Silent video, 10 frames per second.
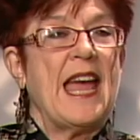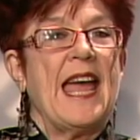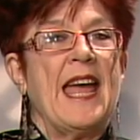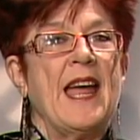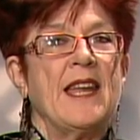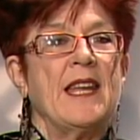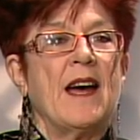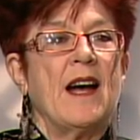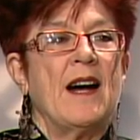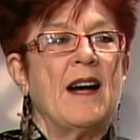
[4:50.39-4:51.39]
And
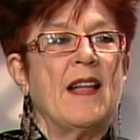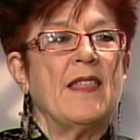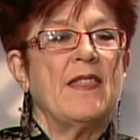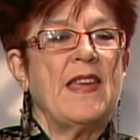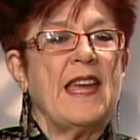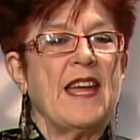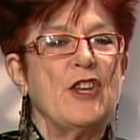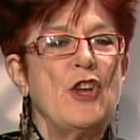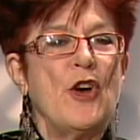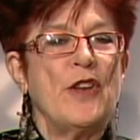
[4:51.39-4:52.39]
they had
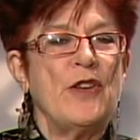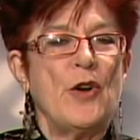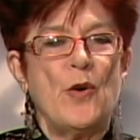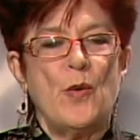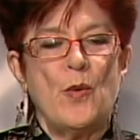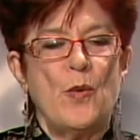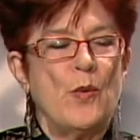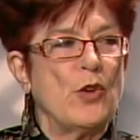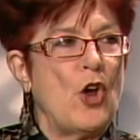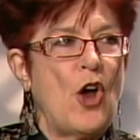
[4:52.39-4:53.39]
no
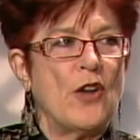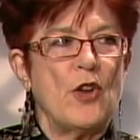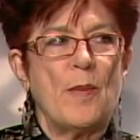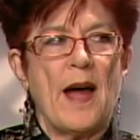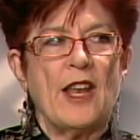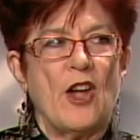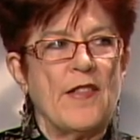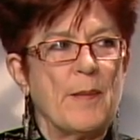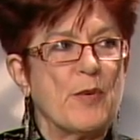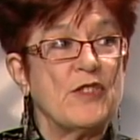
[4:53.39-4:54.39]
law, no bylaw
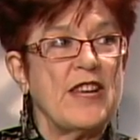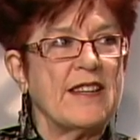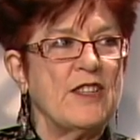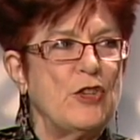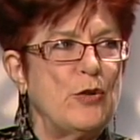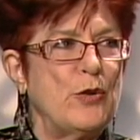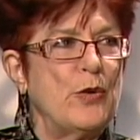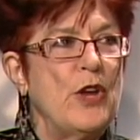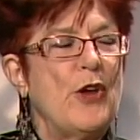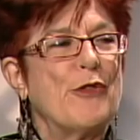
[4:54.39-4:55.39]
that protected
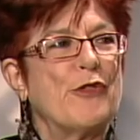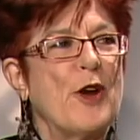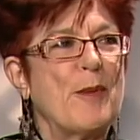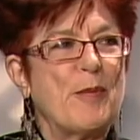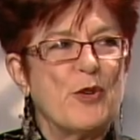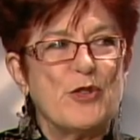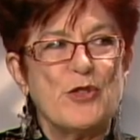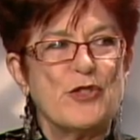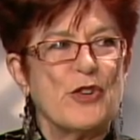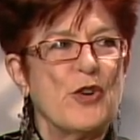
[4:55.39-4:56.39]
you from a
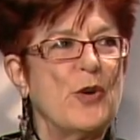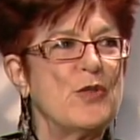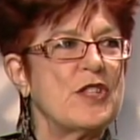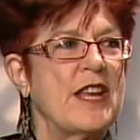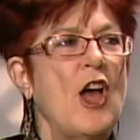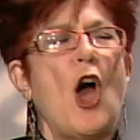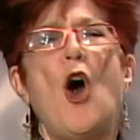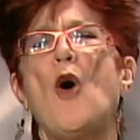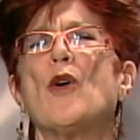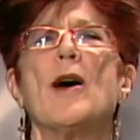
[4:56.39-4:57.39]
producer who said,
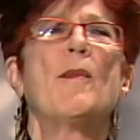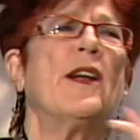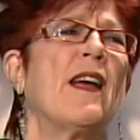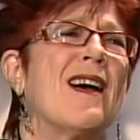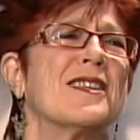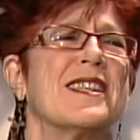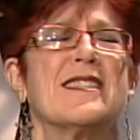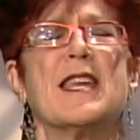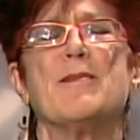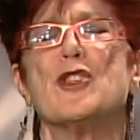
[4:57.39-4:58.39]
"Oh, come on, guys,
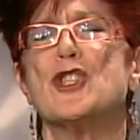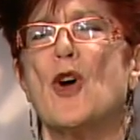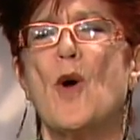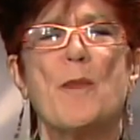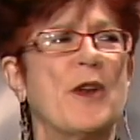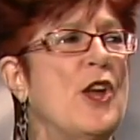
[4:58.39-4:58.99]
let's keep the show open.